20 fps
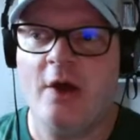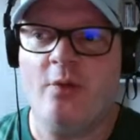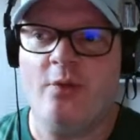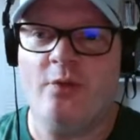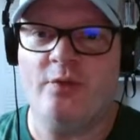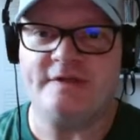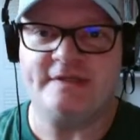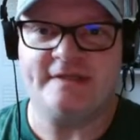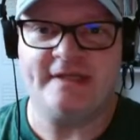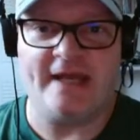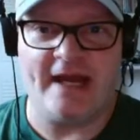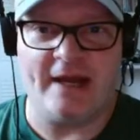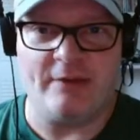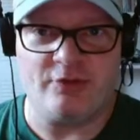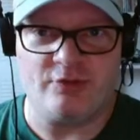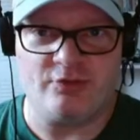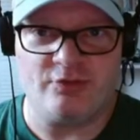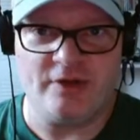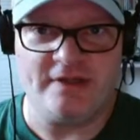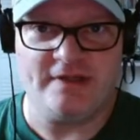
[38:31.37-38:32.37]
was that I
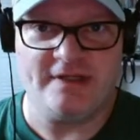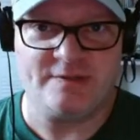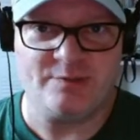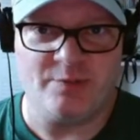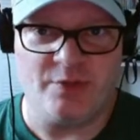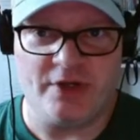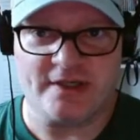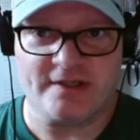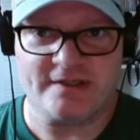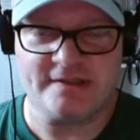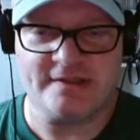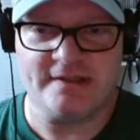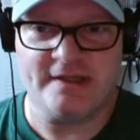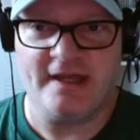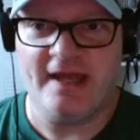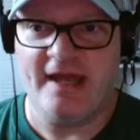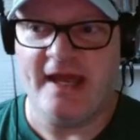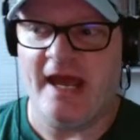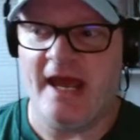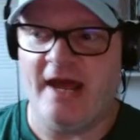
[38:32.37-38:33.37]
would read these books
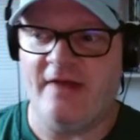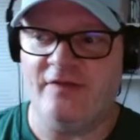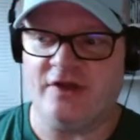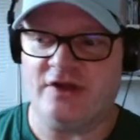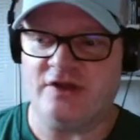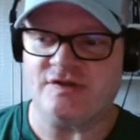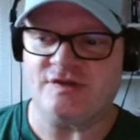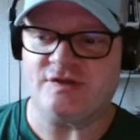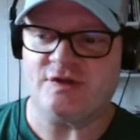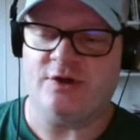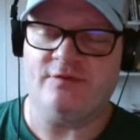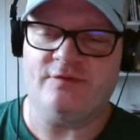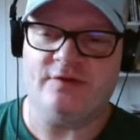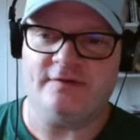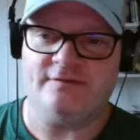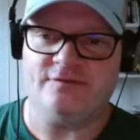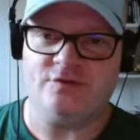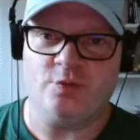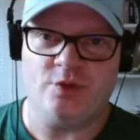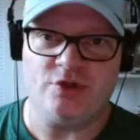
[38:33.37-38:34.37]
and the
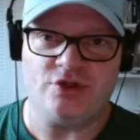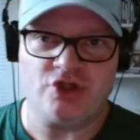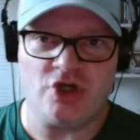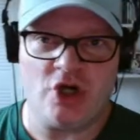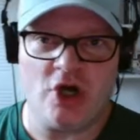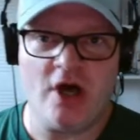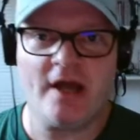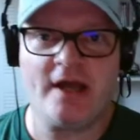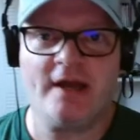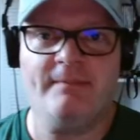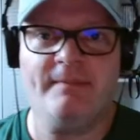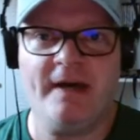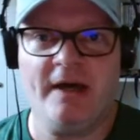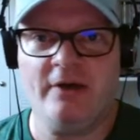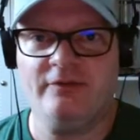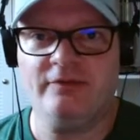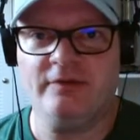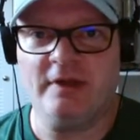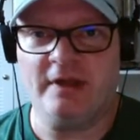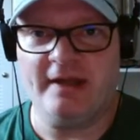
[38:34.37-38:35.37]
conservatives would talk
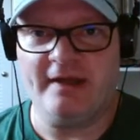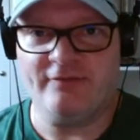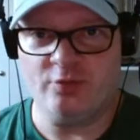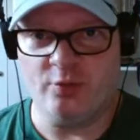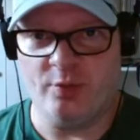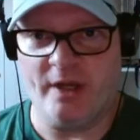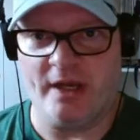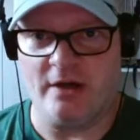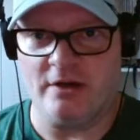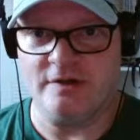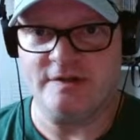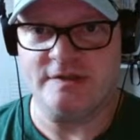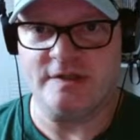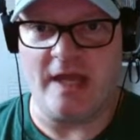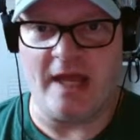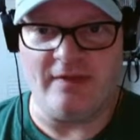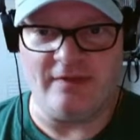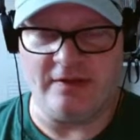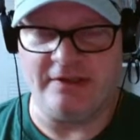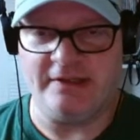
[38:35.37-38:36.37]
about the left-wingers
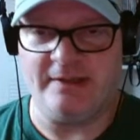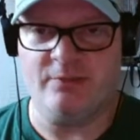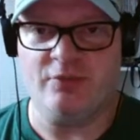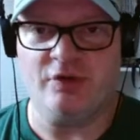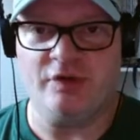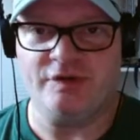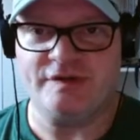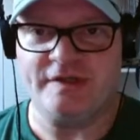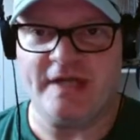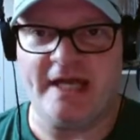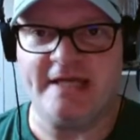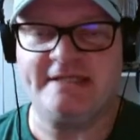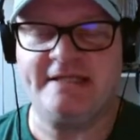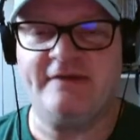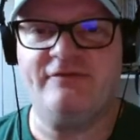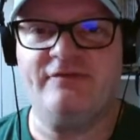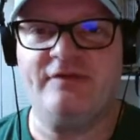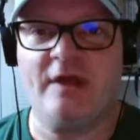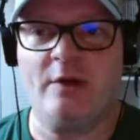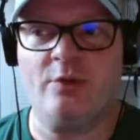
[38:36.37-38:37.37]
and the liberals as
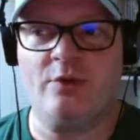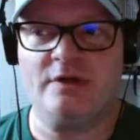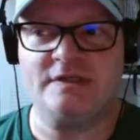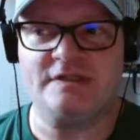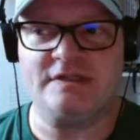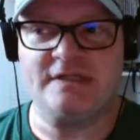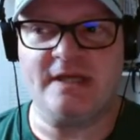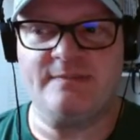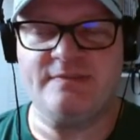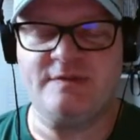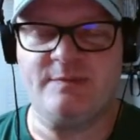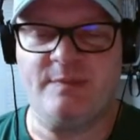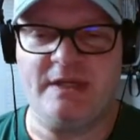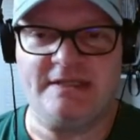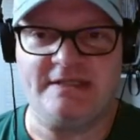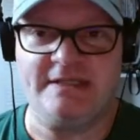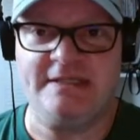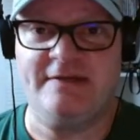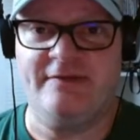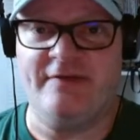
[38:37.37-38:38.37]
if they were a
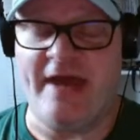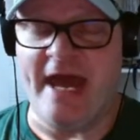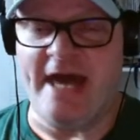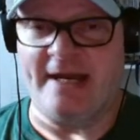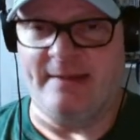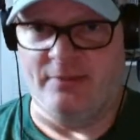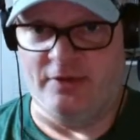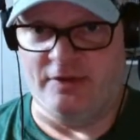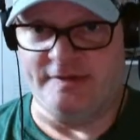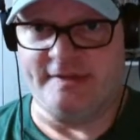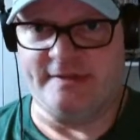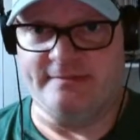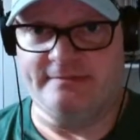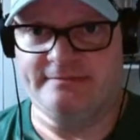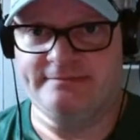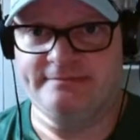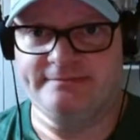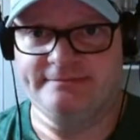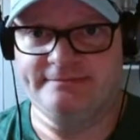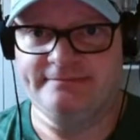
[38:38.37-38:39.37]
subspecies of animals,
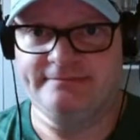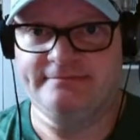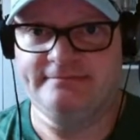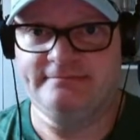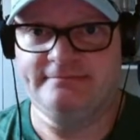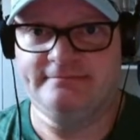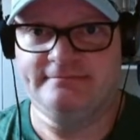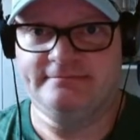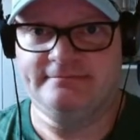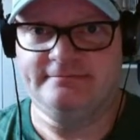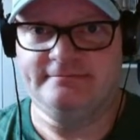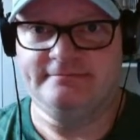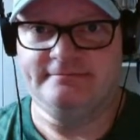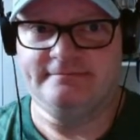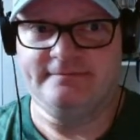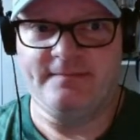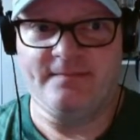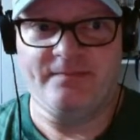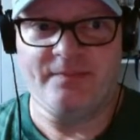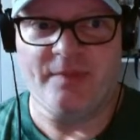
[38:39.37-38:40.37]

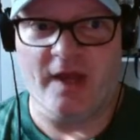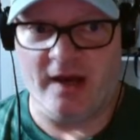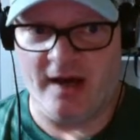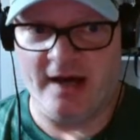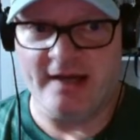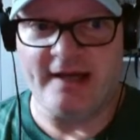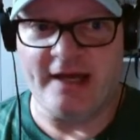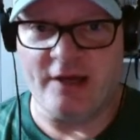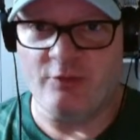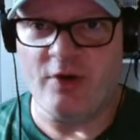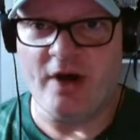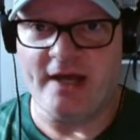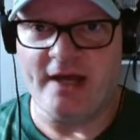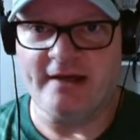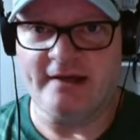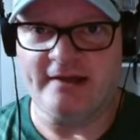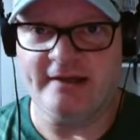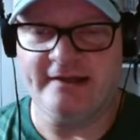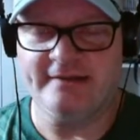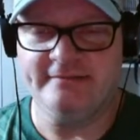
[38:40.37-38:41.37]

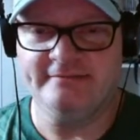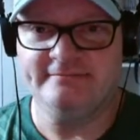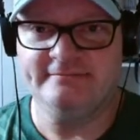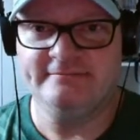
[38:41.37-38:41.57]
unironically.